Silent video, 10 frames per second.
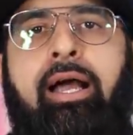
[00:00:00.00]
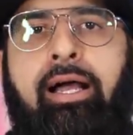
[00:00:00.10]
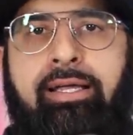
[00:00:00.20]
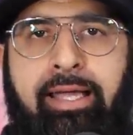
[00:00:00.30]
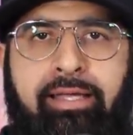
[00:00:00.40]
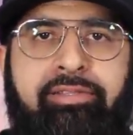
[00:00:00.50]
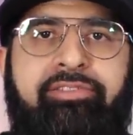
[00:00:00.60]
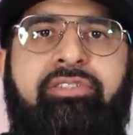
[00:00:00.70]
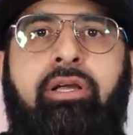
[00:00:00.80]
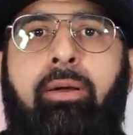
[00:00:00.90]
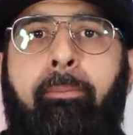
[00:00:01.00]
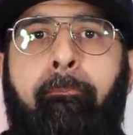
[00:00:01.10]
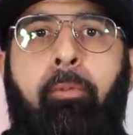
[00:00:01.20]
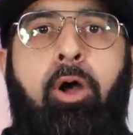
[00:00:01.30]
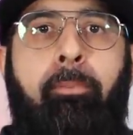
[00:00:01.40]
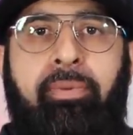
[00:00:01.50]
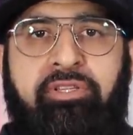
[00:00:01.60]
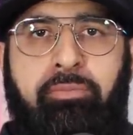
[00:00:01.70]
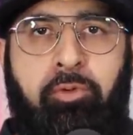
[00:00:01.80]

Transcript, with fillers: against Mohammad